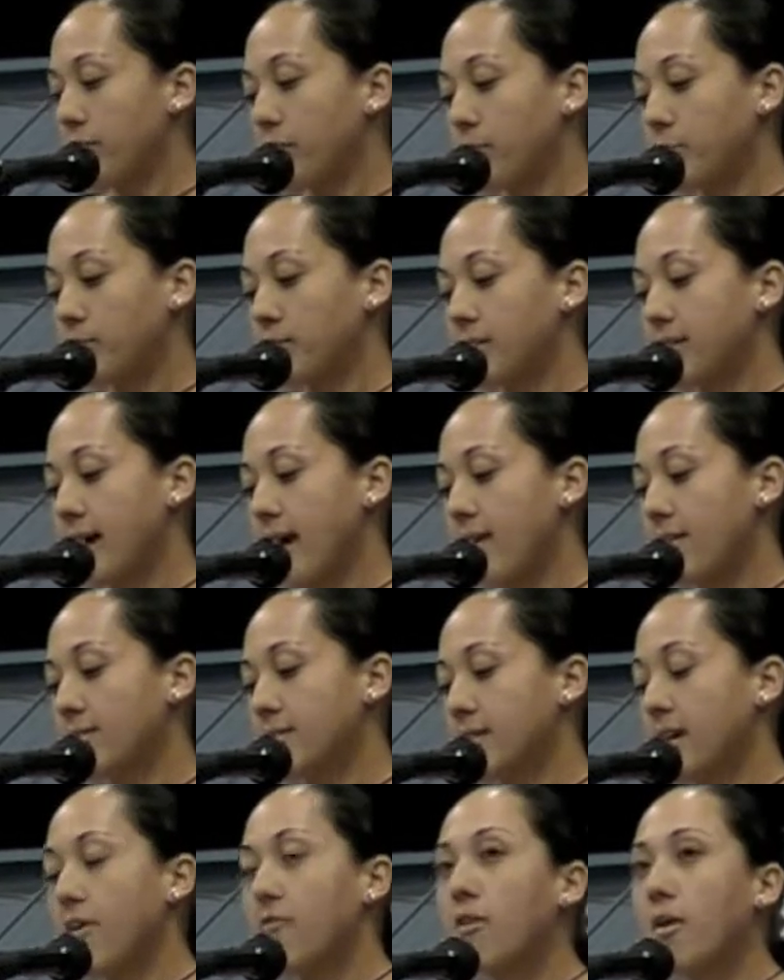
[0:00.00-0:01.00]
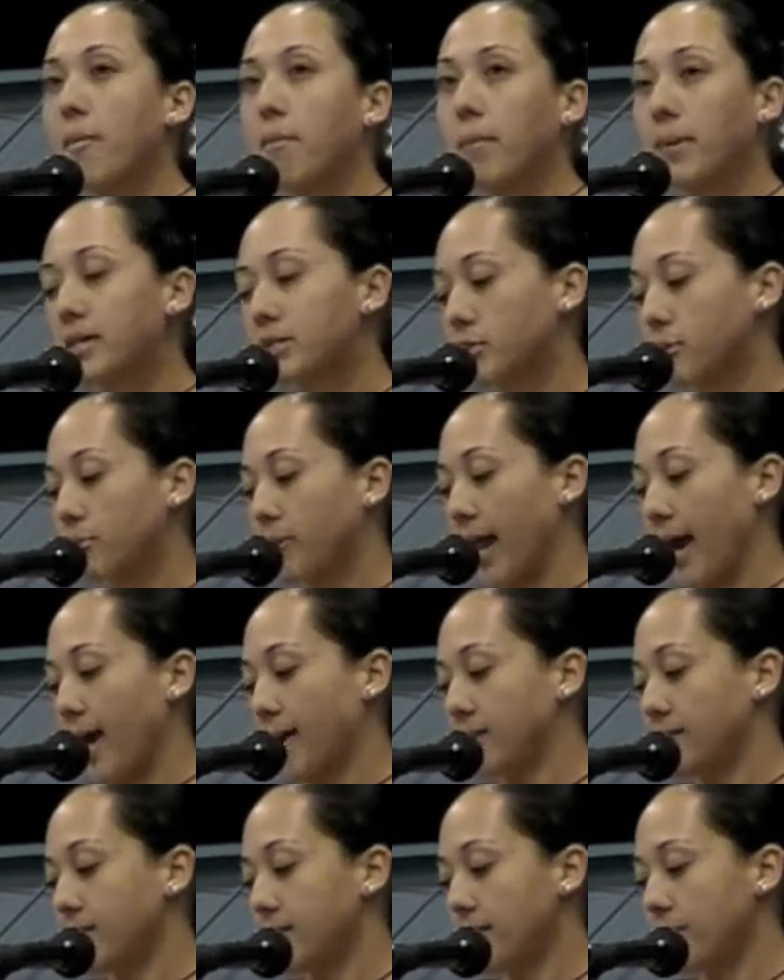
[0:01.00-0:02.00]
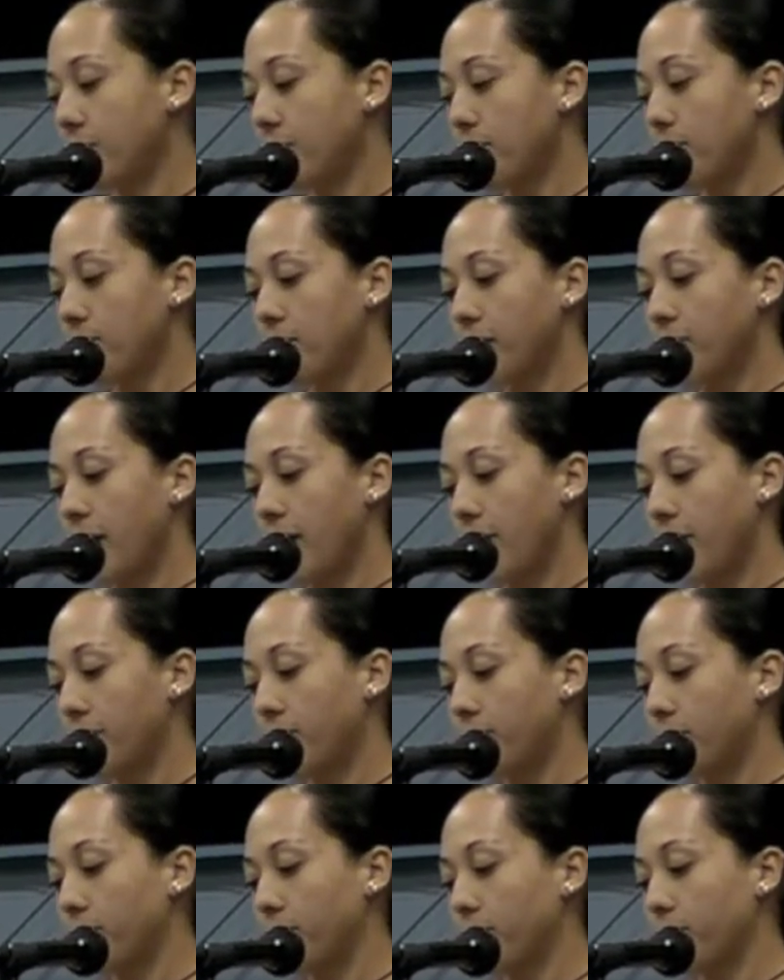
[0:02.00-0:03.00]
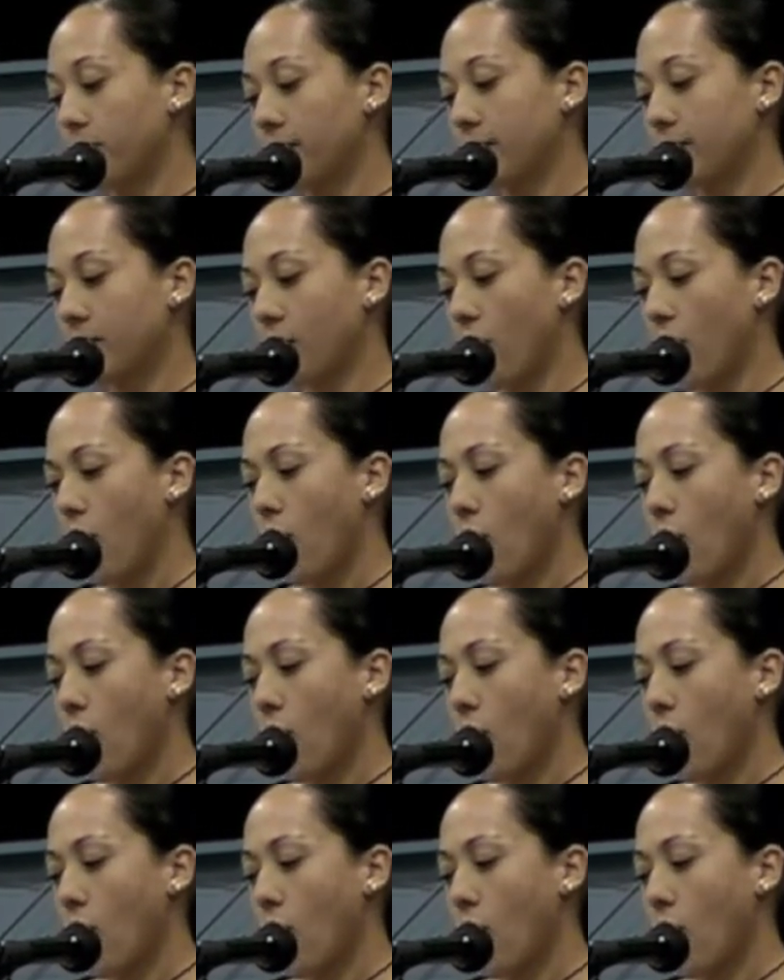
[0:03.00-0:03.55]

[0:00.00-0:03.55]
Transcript: filled with sounds of a muzzle blast from the firing of a bullet